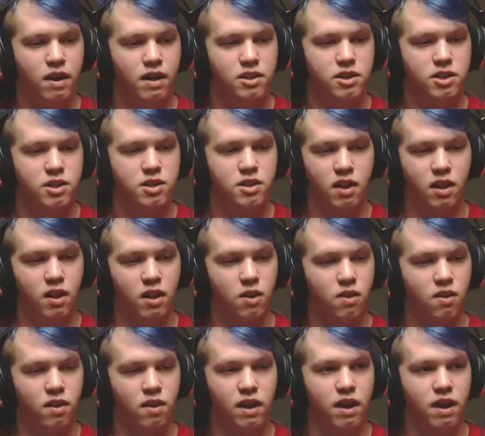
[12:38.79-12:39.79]
Is just
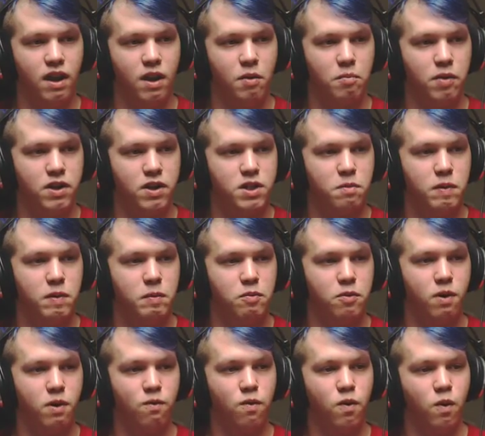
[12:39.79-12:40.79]
literally get a bunch of
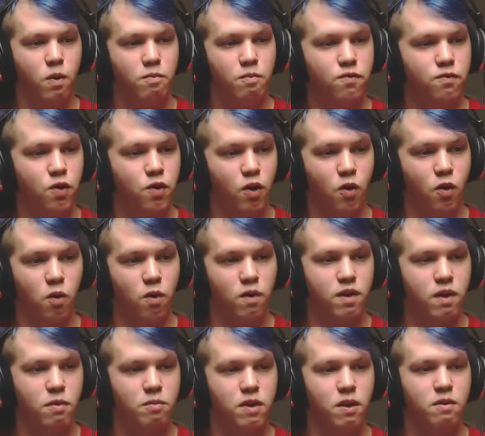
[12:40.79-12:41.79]
people in a room,
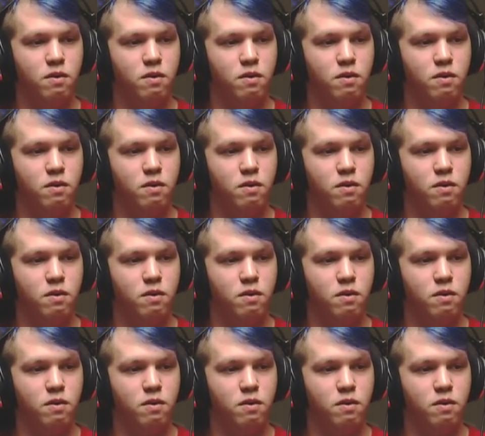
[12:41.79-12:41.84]
record them